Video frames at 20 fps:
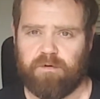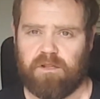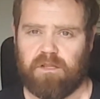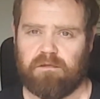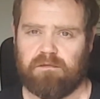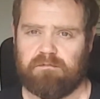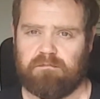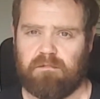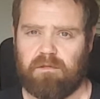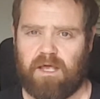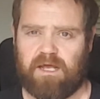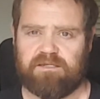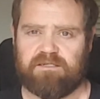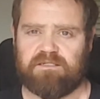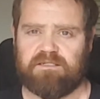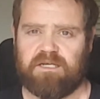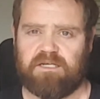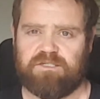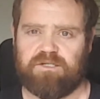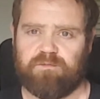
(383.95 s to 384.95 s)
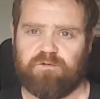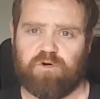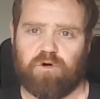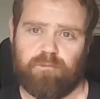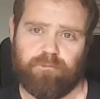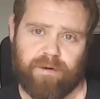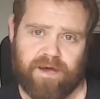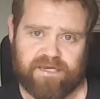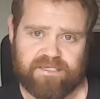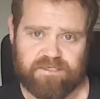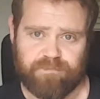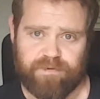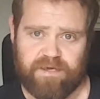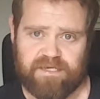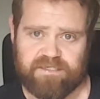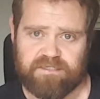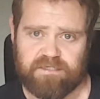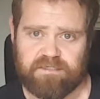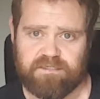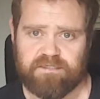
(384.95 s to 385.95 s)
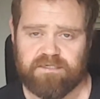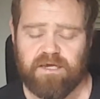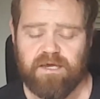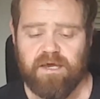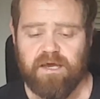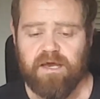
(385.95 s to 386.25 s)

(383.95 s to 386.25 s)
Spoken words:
a little exercise up called Back to Basics.